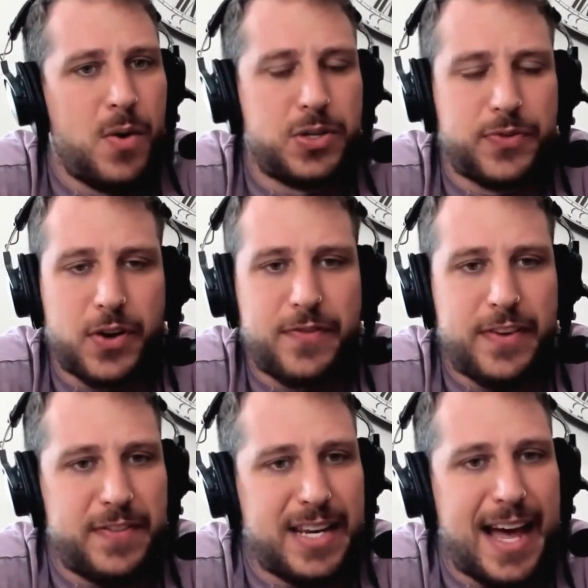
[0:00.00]
which for a
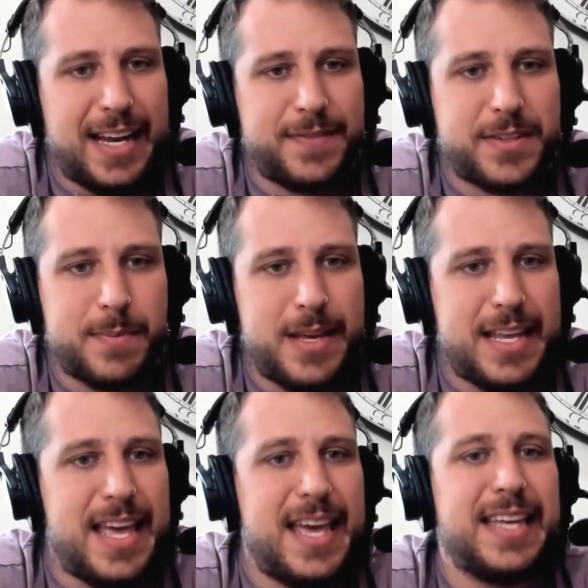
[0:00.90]
59 lifter
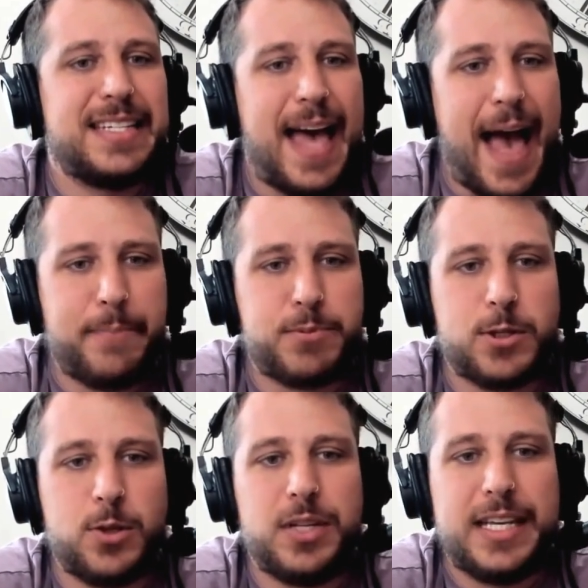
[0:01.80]
meet is
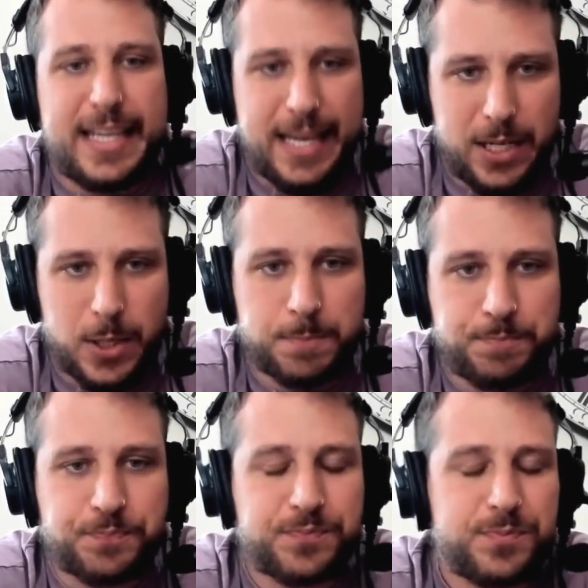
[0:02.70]
absolutely killer.
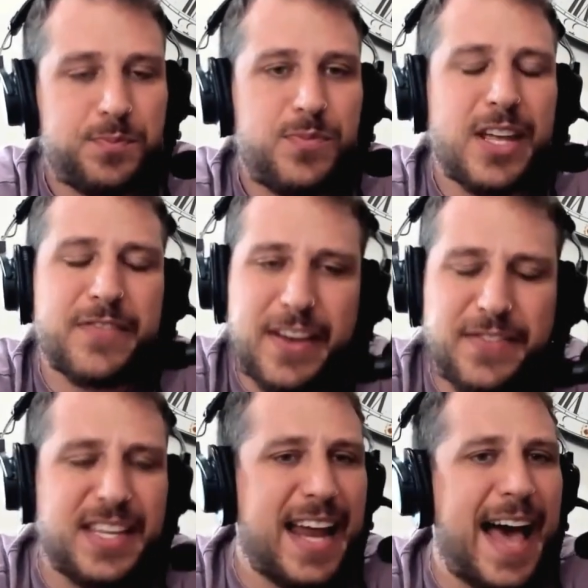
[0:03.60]

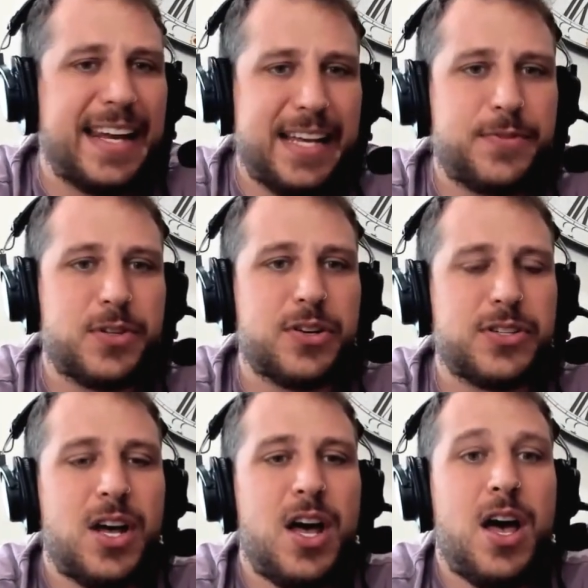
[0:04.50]
59
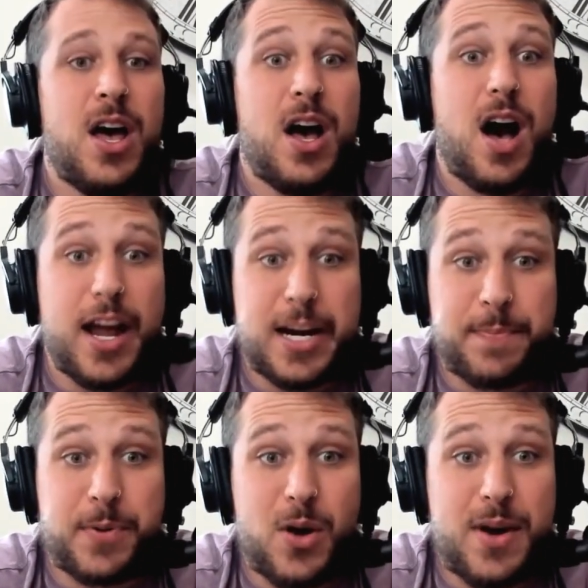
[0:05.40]
lifters on a
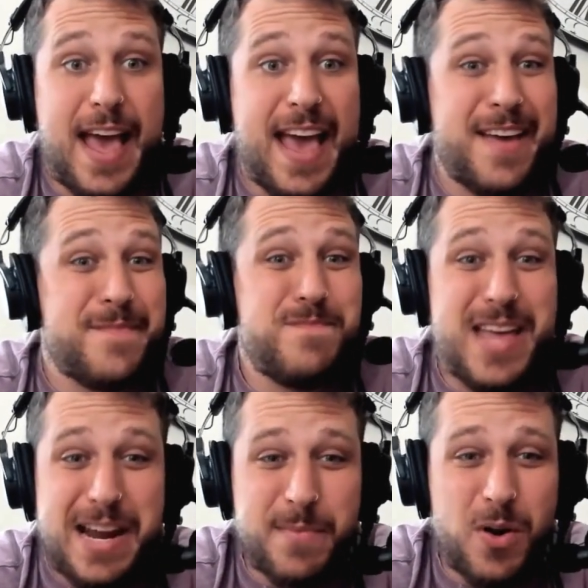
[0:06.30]
pro day,
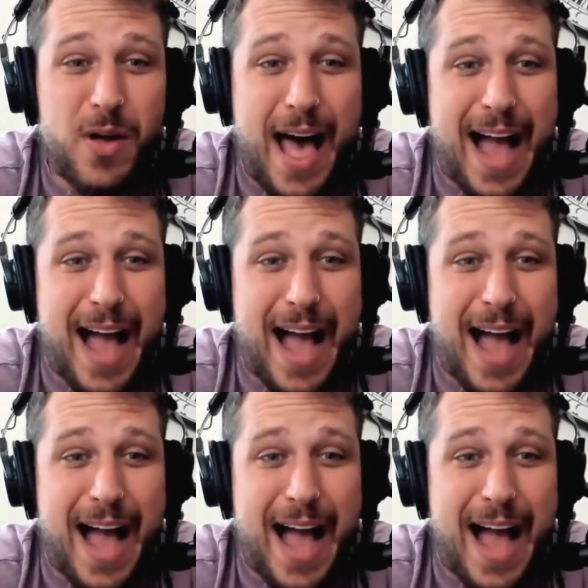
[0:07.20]
minimal